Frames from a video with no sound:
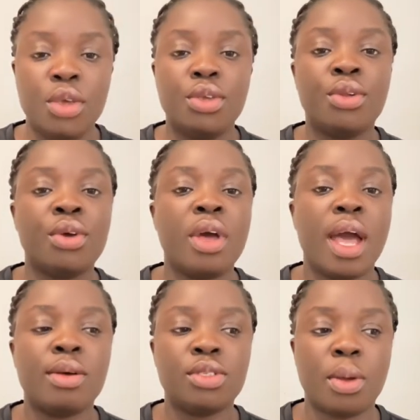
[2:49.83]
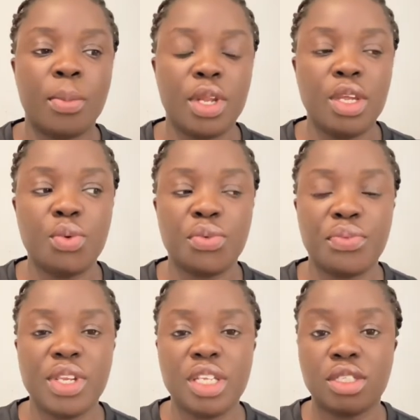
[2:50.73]
You know how somebody will
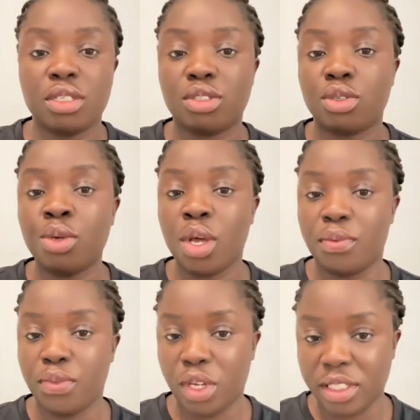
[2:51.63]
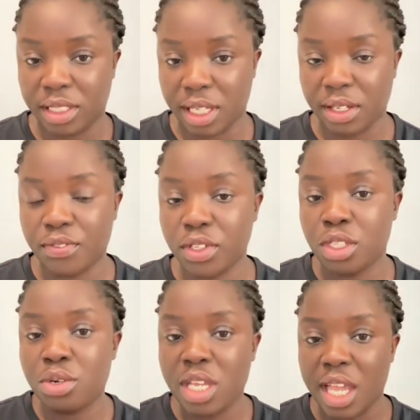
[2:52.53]
finish school of nursing for
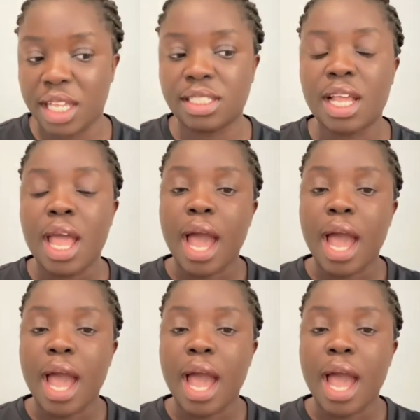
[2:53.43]
3 years